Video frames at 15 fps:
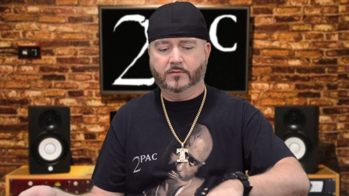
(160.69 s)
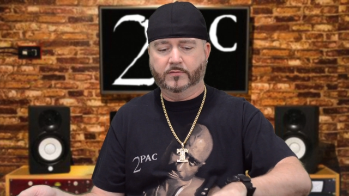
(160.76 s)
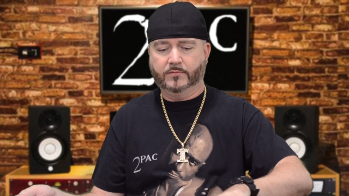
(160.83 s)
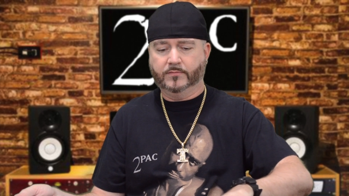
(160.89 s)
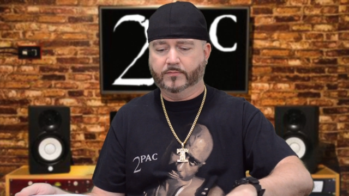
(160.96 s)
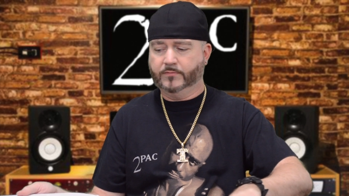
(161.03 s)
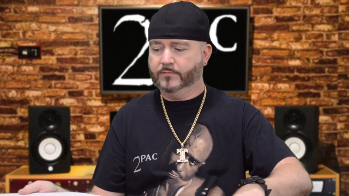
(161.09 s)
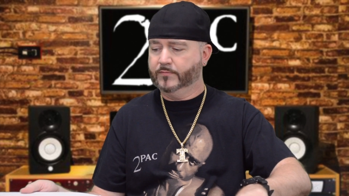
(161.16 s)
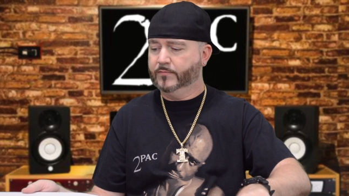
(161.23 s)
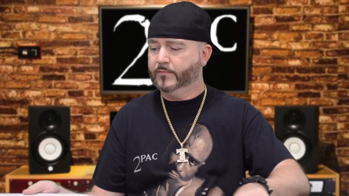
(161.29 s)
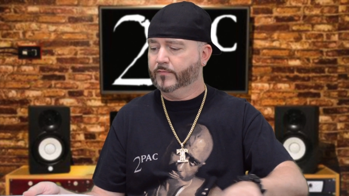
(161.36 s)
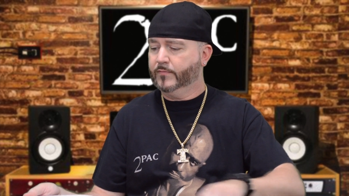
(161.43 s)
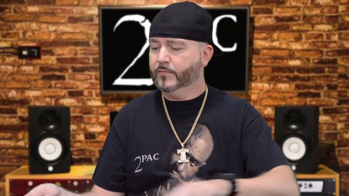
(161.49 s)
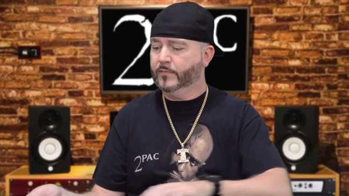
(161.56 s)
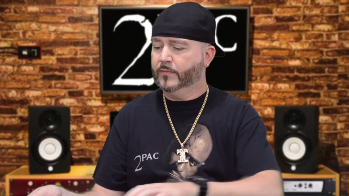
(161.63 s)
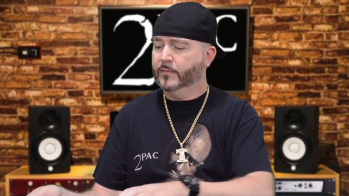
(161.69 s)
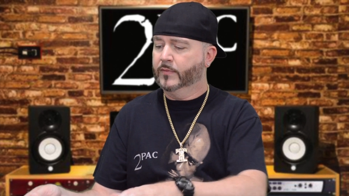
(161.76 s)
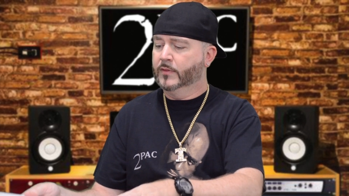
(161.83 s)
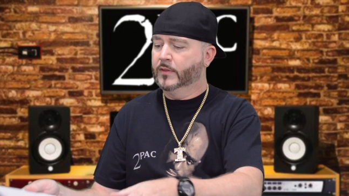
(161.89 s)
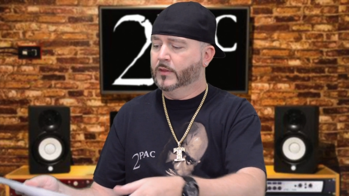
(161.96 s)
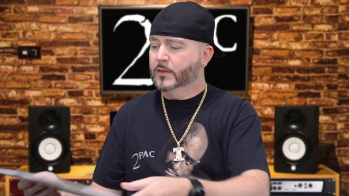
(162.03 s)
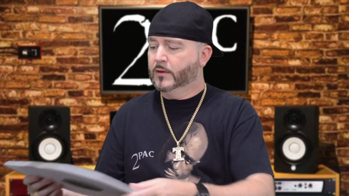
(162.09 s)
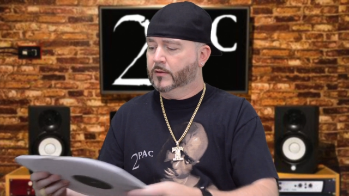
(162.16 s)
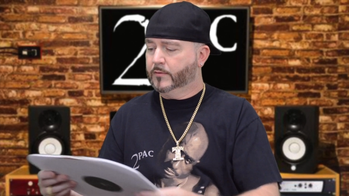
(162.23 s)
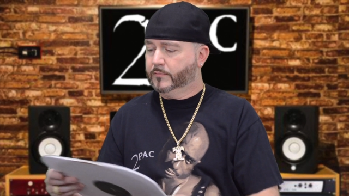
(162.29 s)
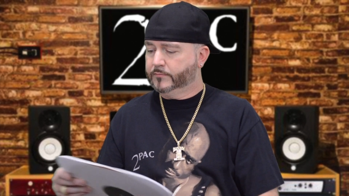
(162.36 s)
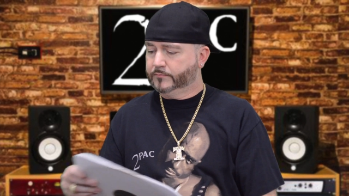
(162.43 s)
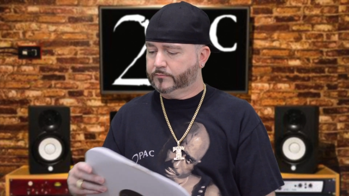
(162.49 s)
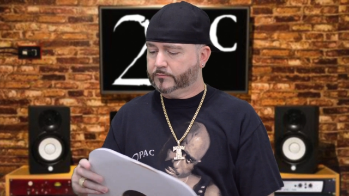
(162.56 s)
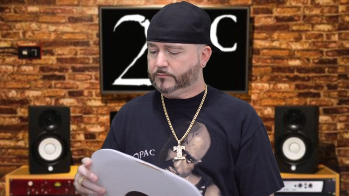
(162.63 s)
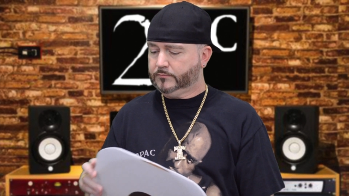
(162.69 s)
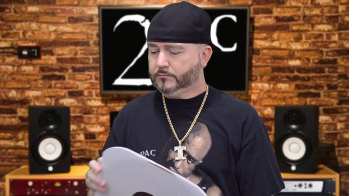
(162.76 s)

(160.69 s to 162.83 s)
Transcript: Nothing is said.